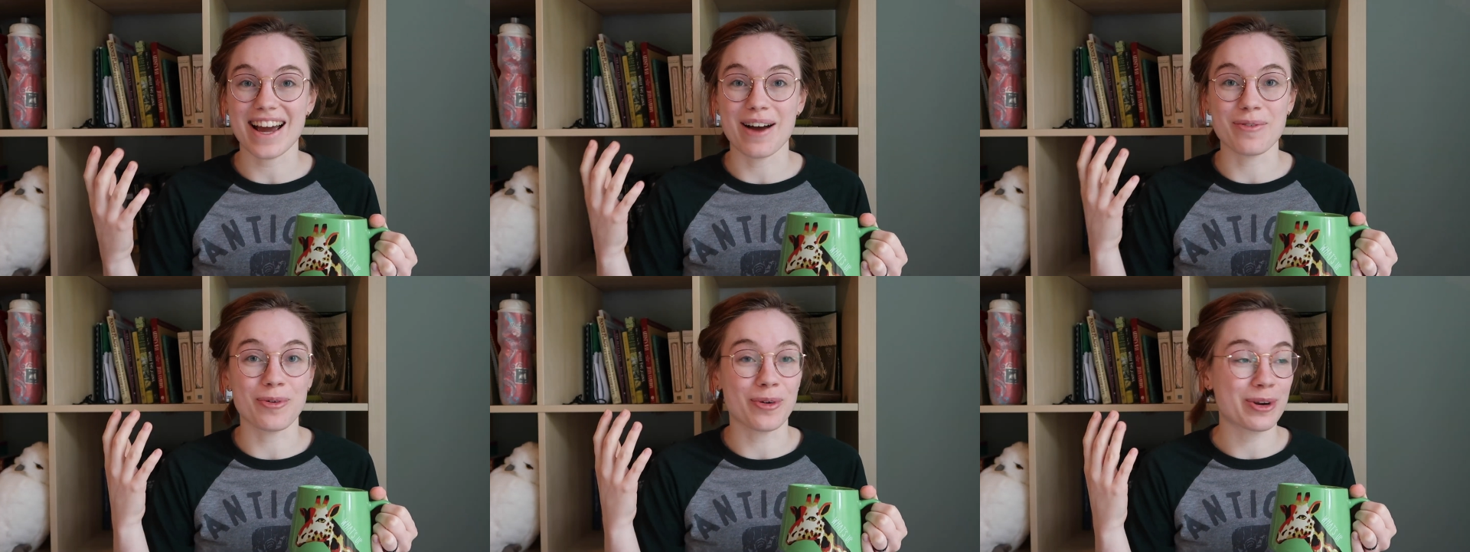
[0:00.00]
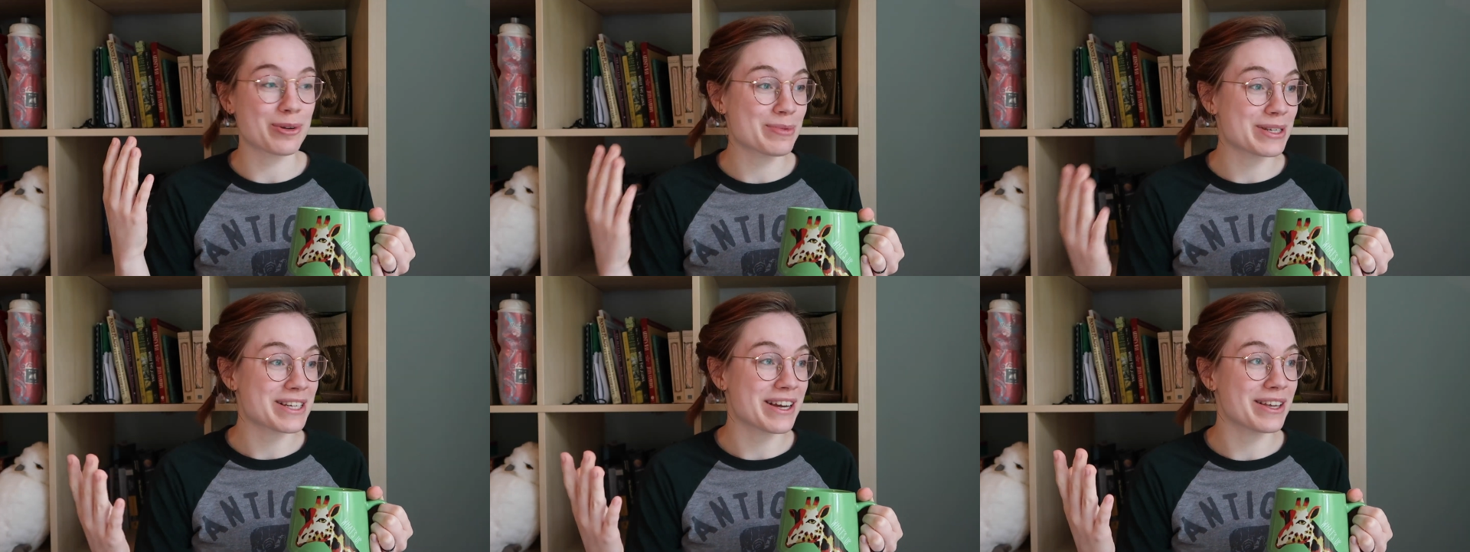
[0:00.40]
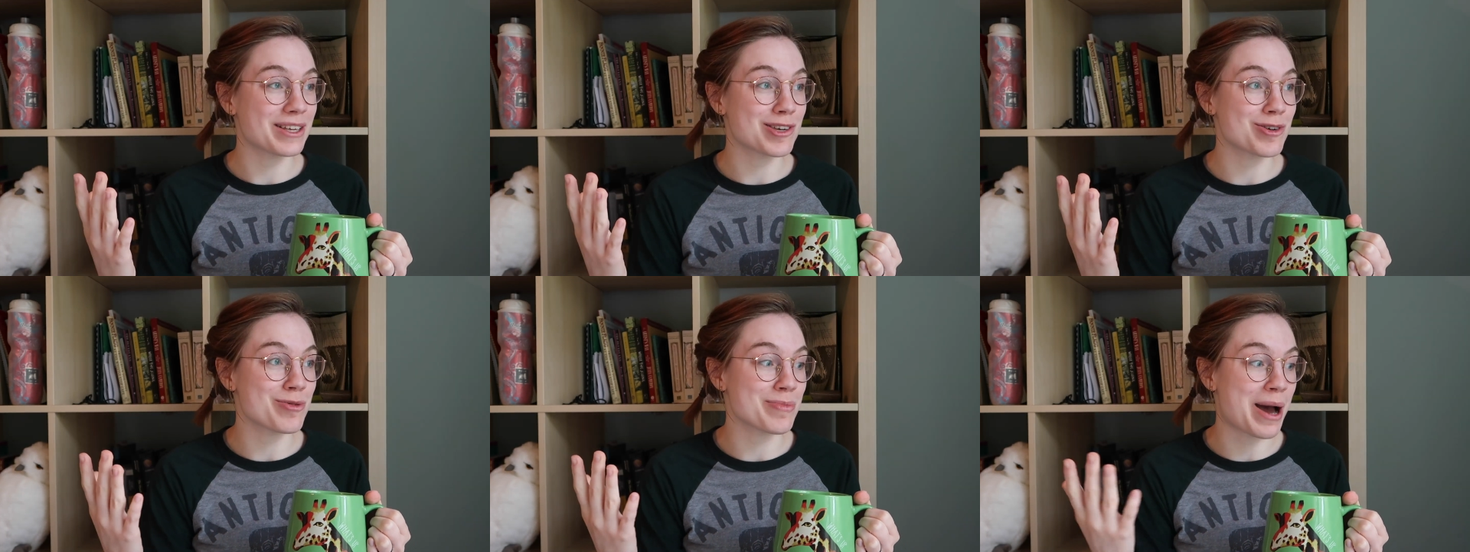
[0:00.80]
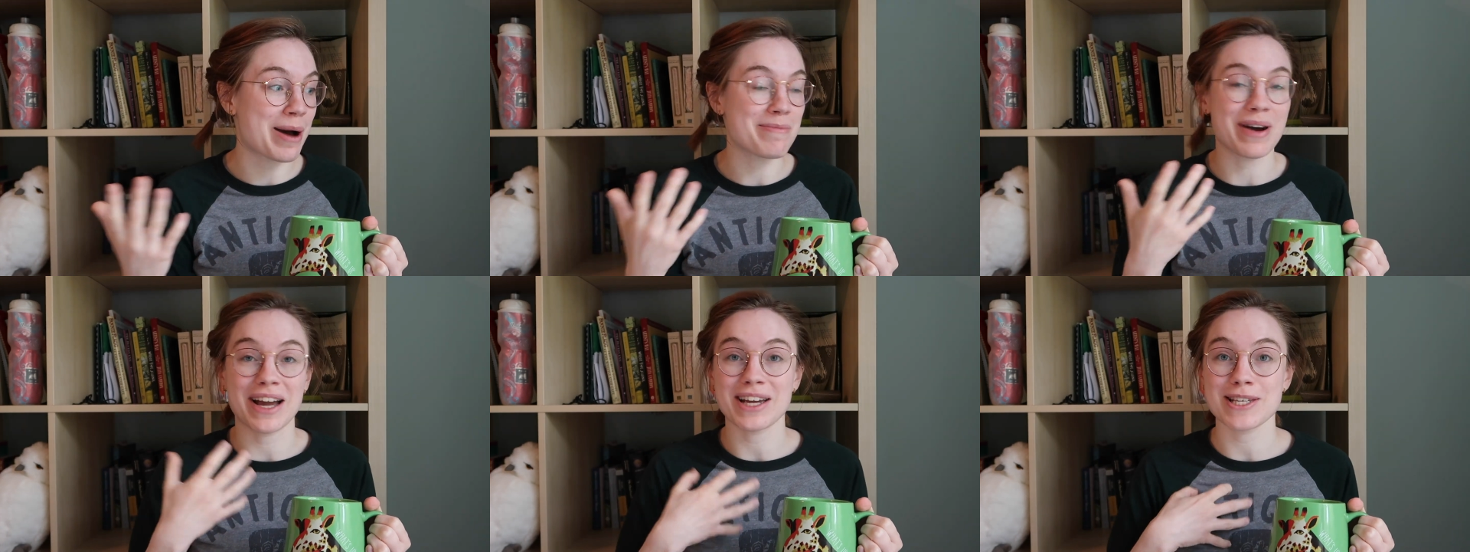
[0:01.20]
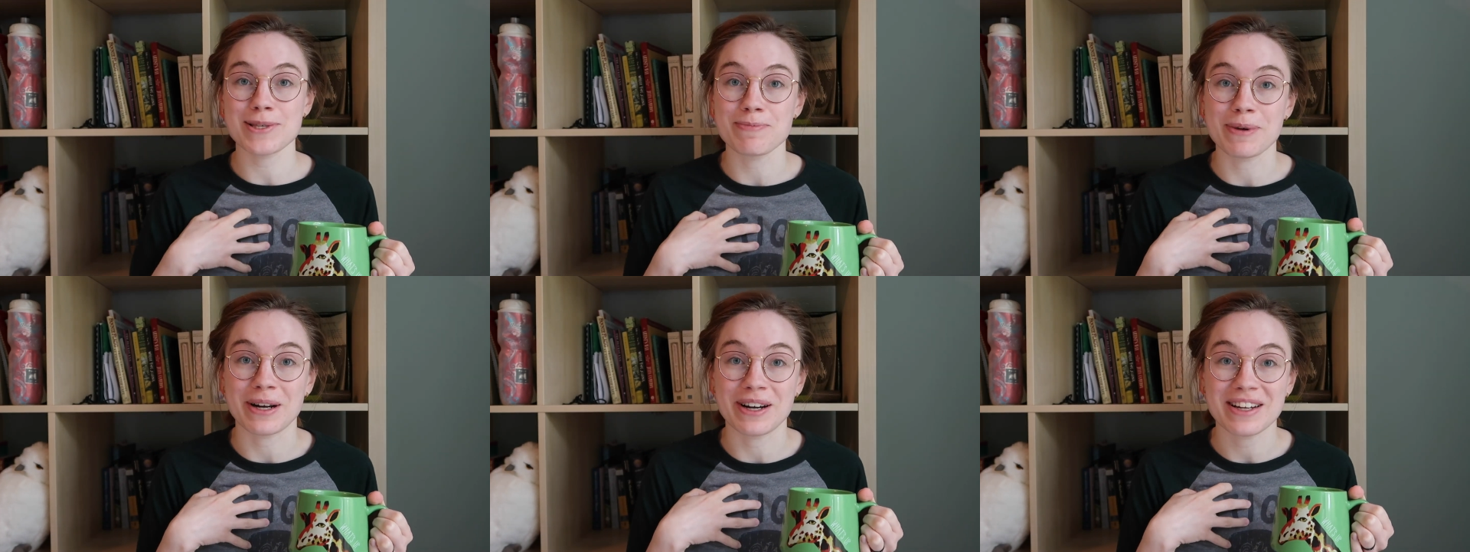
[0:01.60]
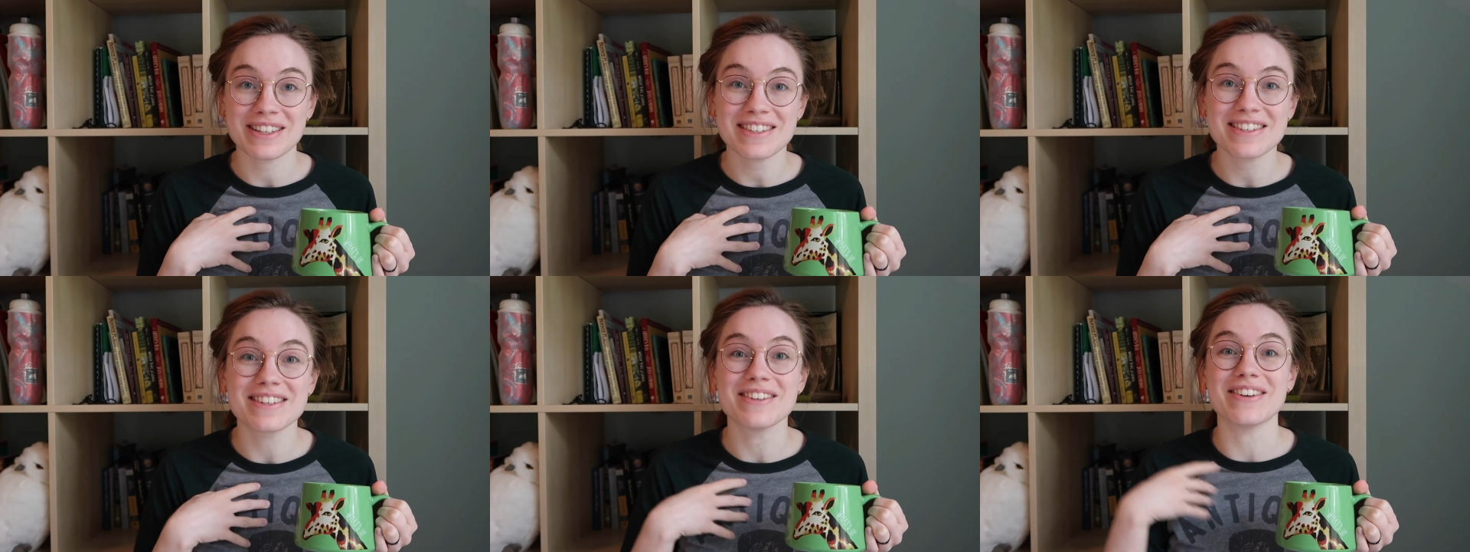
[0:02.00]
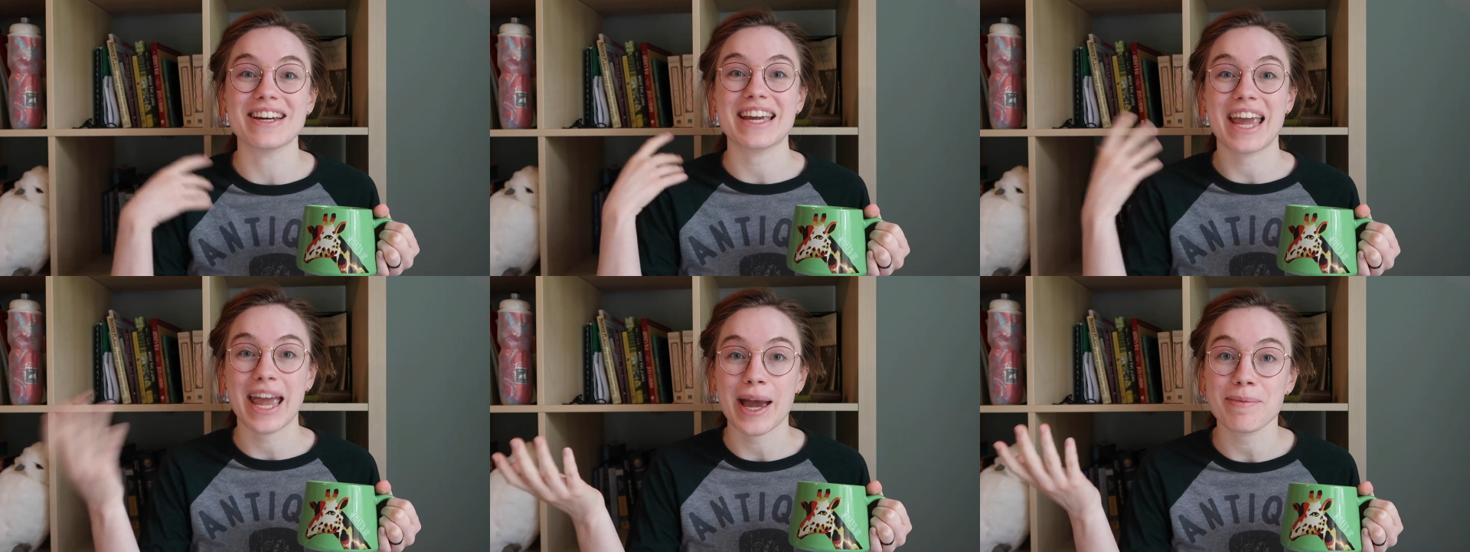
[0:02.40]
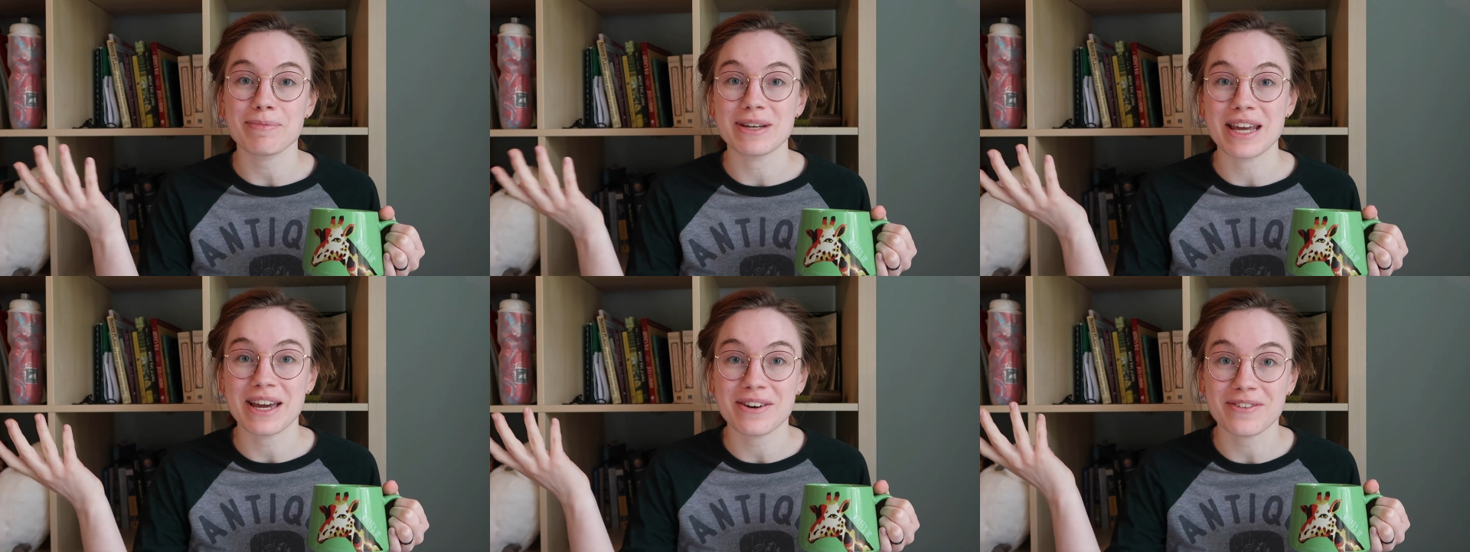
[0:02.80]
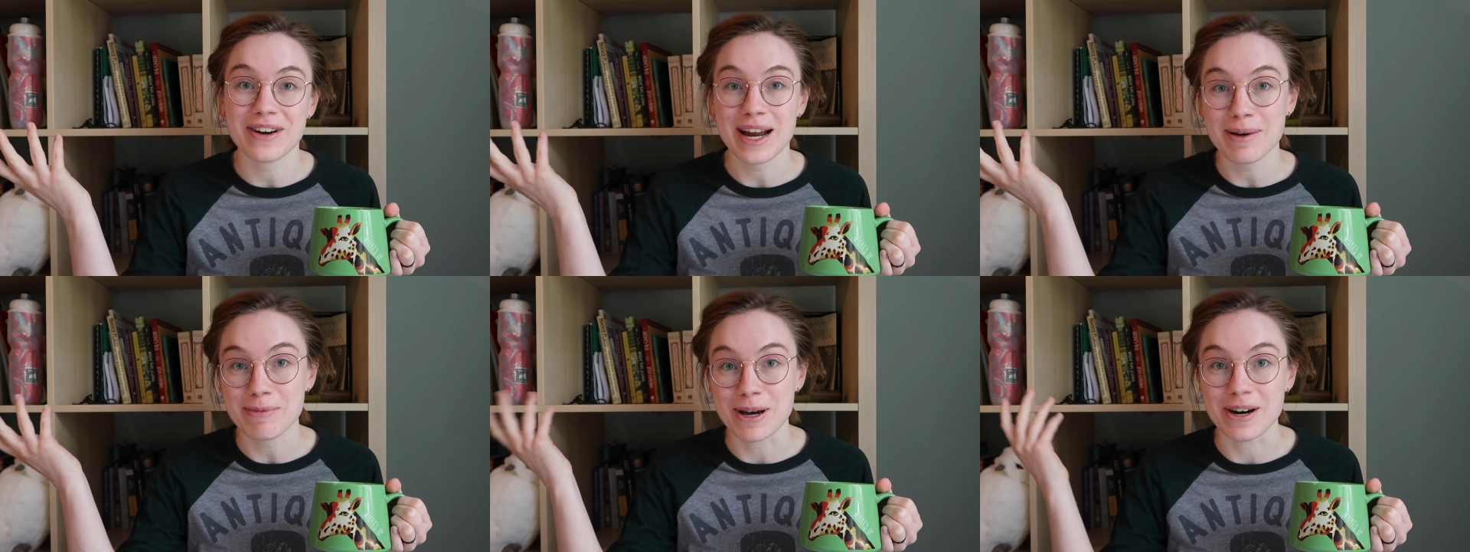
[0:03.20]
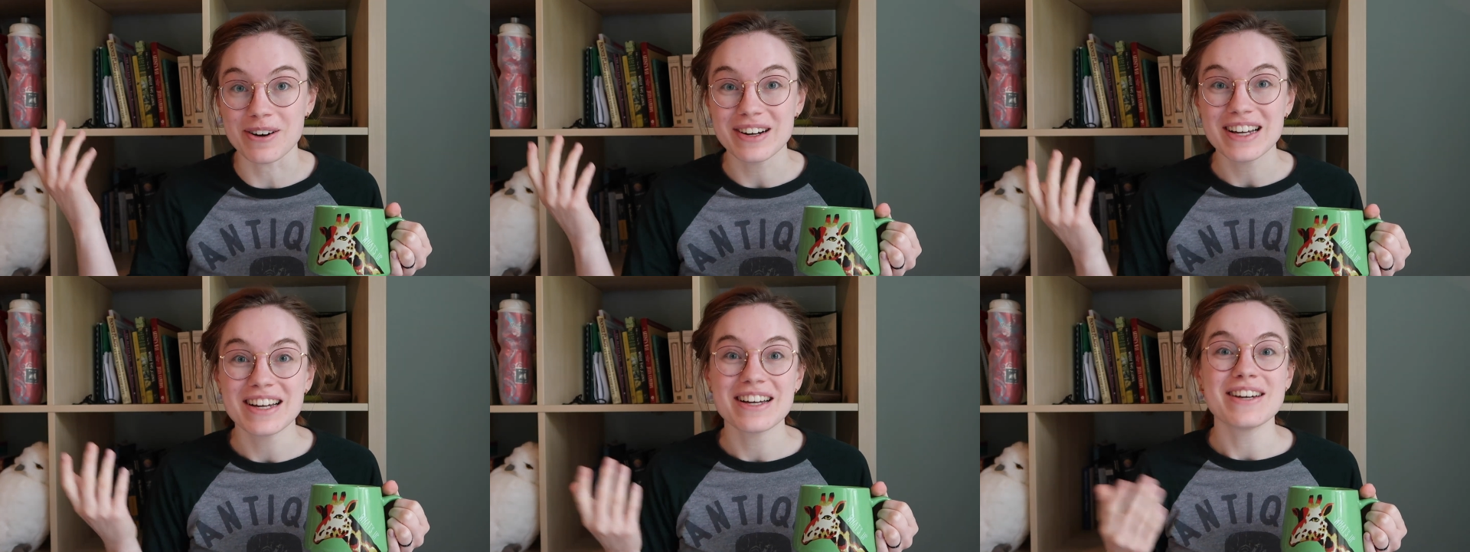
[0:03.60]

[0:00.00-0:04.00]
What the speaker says: I'm going to be telling you about my experience doing Camp Nanowrimo.